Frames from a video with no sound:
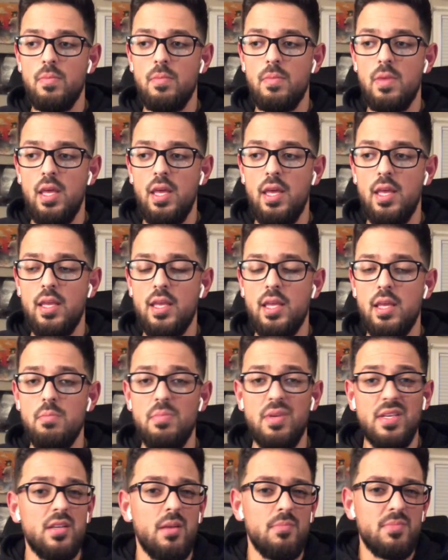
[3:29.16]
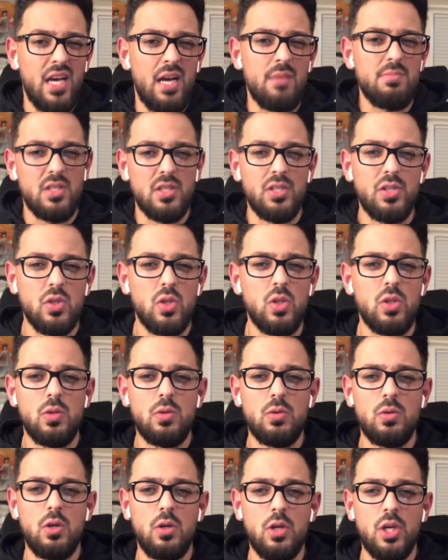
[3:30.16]
it can be sometimes a little
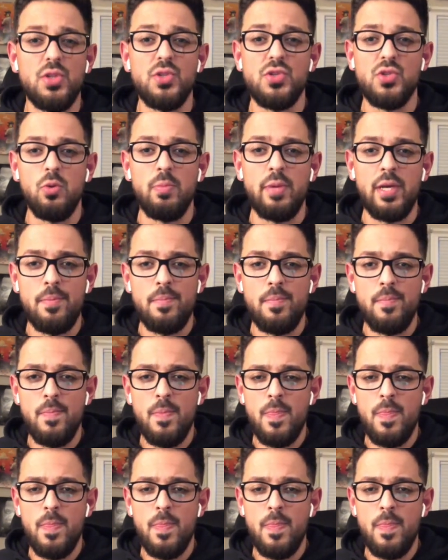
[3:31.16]
consuming.